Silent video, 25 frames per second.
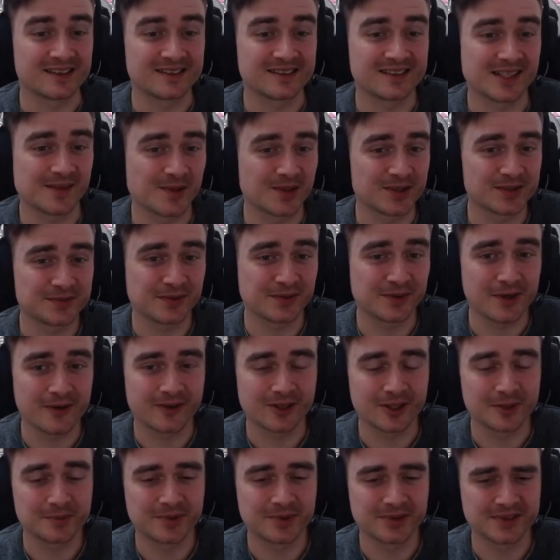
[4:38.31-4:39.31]
Same goes for
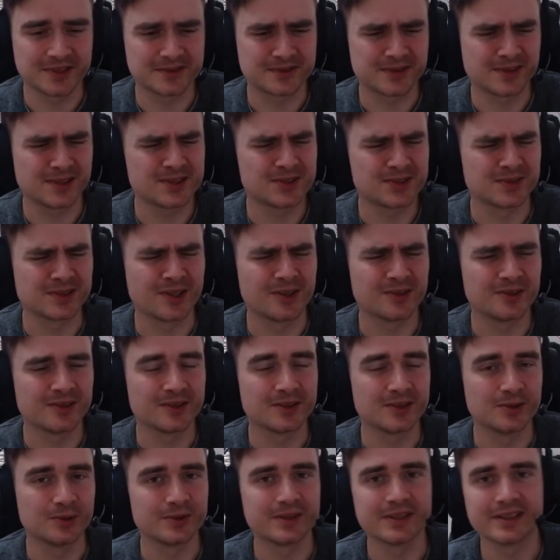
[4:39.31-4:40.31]
Covert Operative, also an
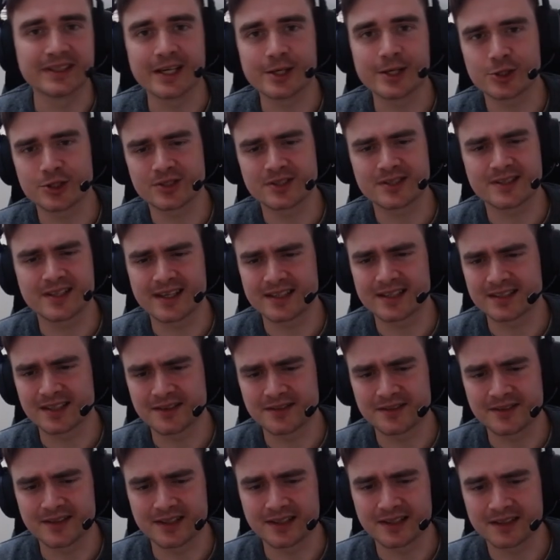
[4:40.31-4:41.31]
auto-include in agent stacks, I
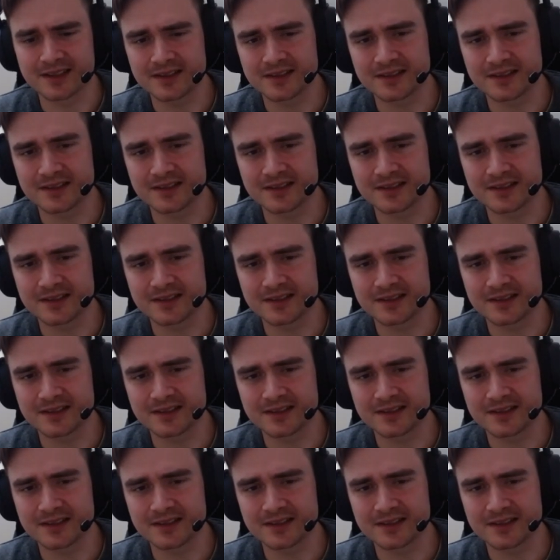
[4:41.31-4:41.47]
think.